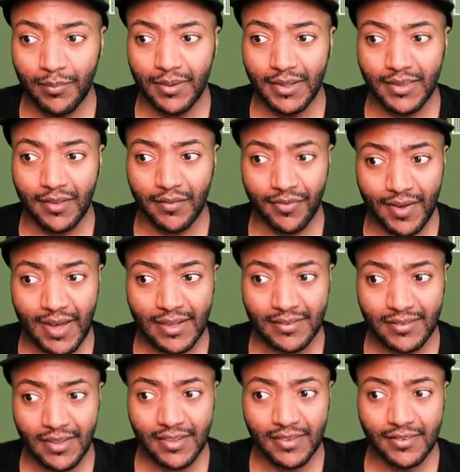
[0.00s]
But the
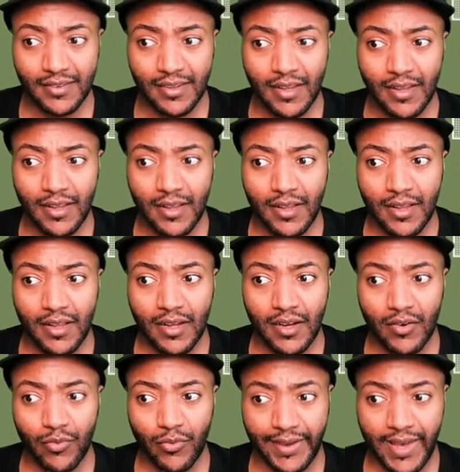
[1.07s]
fact is,
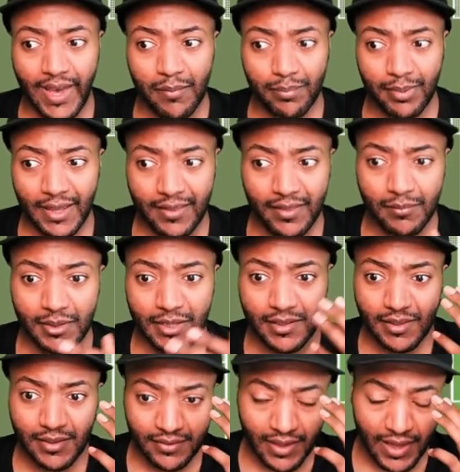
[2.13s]
if we can't play them in
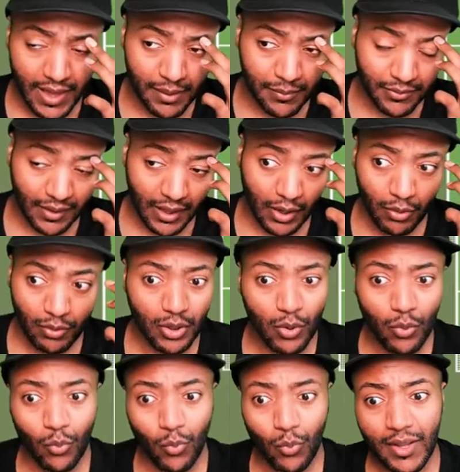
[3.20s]
these games, I don't
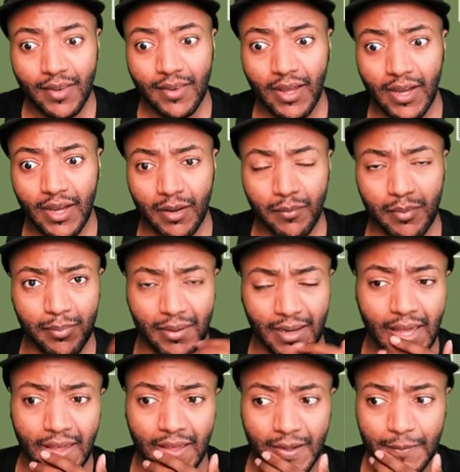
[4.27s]
know when they're going to be
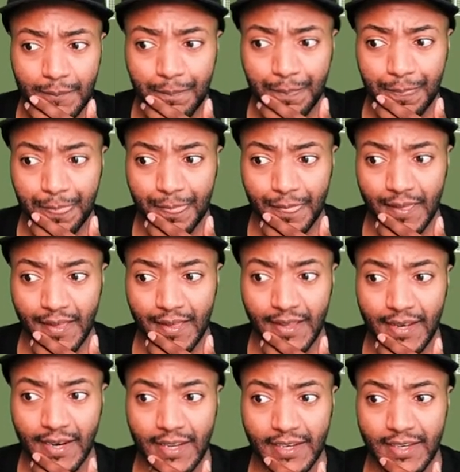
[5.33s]
playing.
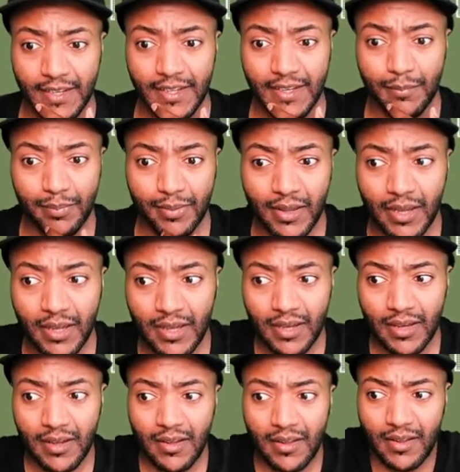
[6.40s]
And I did
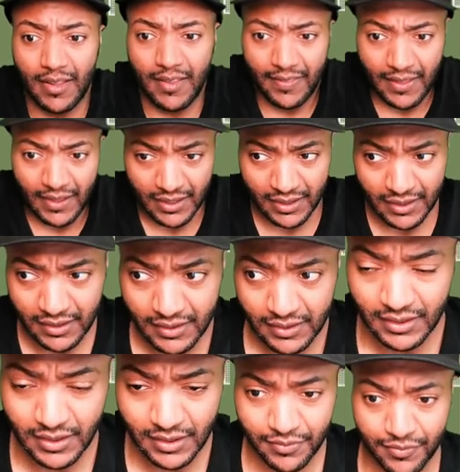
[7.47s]
pick I think
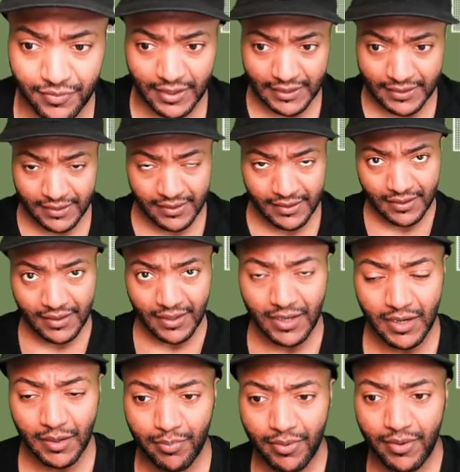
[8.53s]
Fred
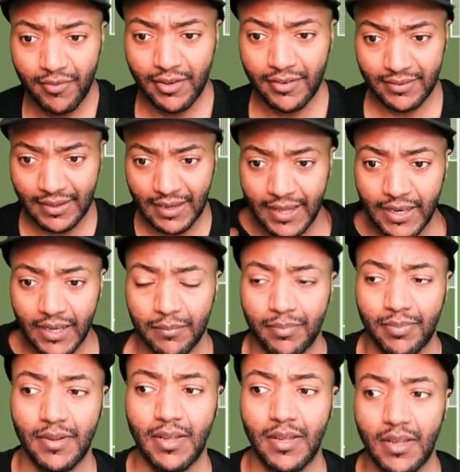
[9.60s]
in the previous lineup.